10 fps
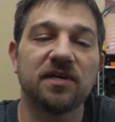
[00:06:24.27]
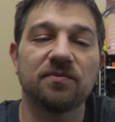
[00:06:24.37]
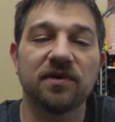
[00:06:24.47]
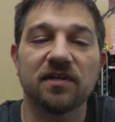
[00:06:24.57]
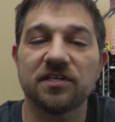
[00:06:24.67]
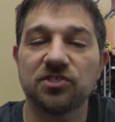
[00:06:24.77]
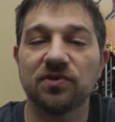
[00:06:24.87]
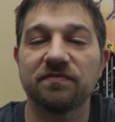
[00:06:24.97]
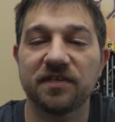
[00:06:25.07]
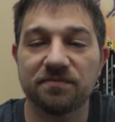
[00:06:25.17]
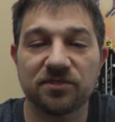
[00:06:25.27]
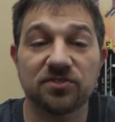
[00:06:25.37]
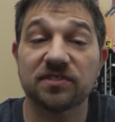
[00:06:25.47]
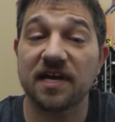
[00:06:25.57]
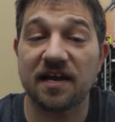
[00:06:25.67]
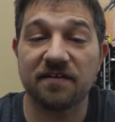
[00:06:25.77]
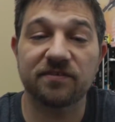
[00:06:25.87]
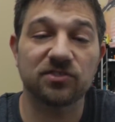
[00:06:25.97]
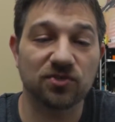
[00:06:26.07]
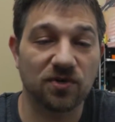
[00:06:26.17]
a real issue if temperatures got out of
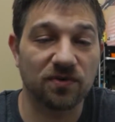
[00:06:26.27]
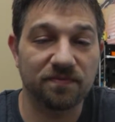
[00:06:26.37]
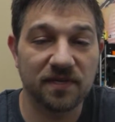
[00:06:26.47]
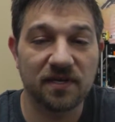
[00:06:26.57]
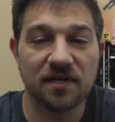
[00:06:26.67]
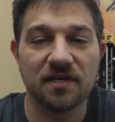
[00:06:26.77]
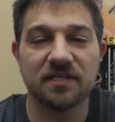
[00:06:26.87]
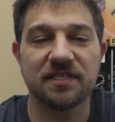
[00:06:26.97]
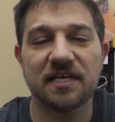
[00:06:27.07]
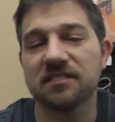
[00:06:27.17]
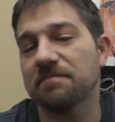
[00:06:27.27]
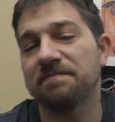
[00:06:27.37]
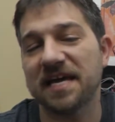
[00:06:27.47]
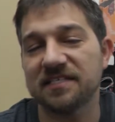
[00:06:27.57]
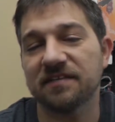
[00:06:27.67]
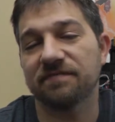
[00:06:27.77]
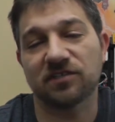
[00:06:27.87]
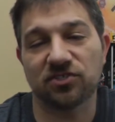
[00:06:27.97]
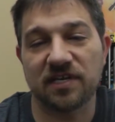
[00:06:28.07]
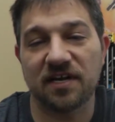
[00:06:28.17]
control. To test the basic
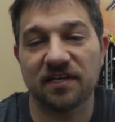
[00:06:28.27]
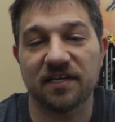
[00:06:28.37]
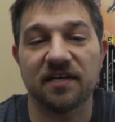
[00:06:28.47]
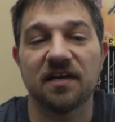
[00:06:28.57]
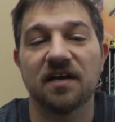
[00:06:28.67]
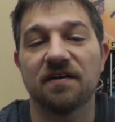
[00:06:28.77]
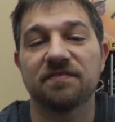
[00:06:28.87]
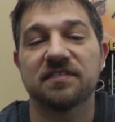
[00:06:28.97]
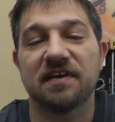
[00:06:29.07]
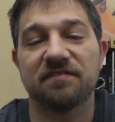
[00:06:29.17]
functionality of the safety